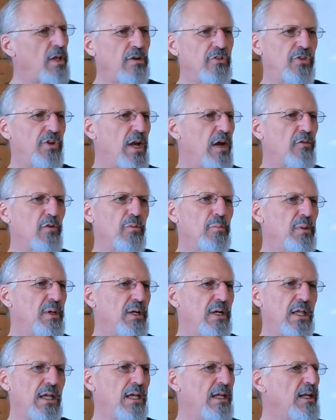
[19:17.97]
There's never
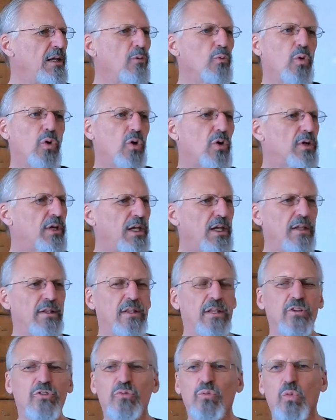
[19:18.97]
been any work
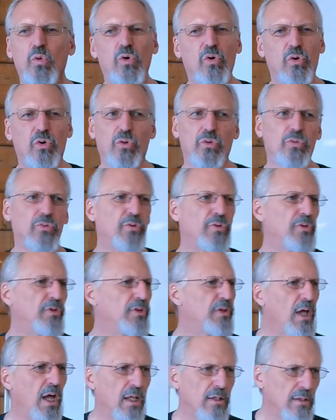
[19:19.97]
in this world
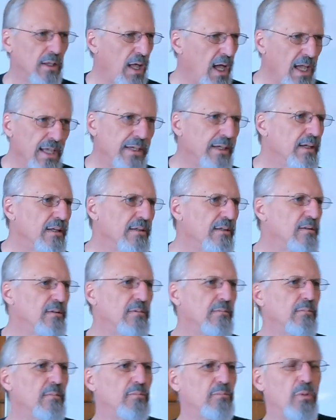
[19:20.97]
done like it,
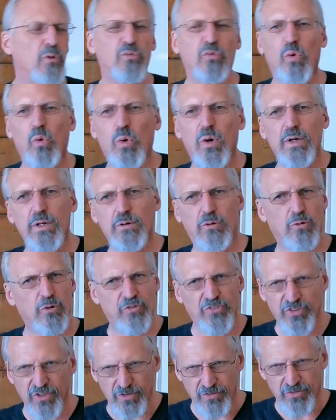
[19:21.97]
before it
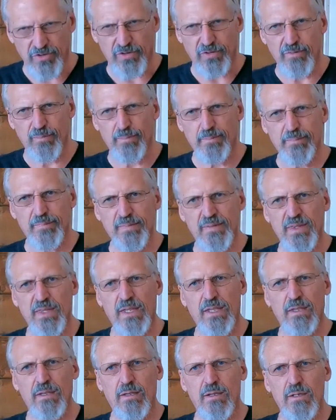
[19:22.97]
or since it.
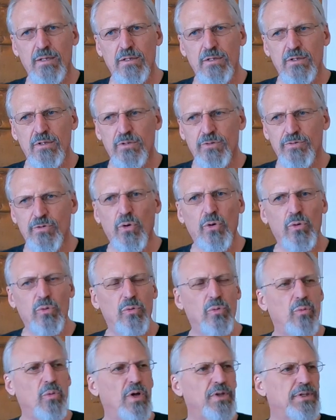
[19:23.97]
So
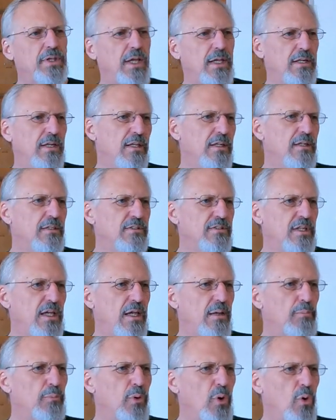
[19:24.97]
what they did is
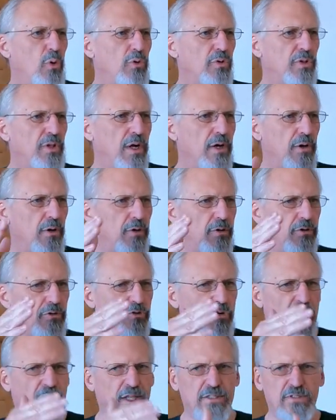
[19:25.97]
they broke their
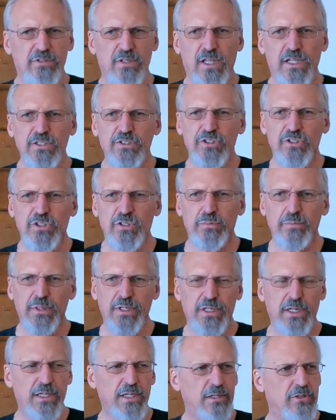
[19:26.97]
translation
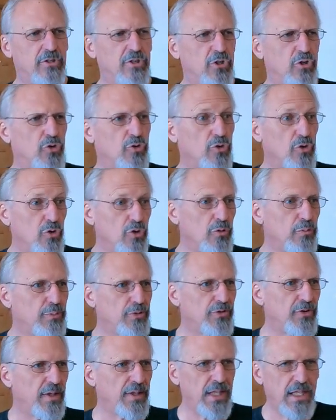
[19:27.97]
committee into
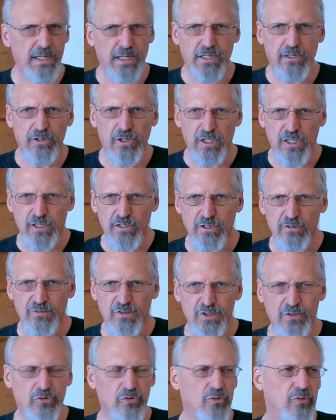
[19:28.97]
groups and then into
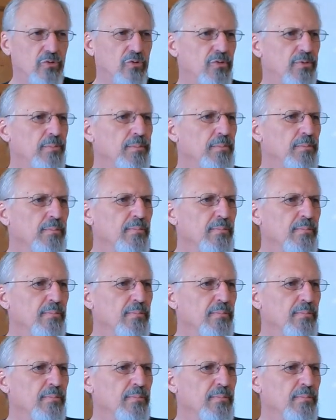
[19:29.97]
individuals.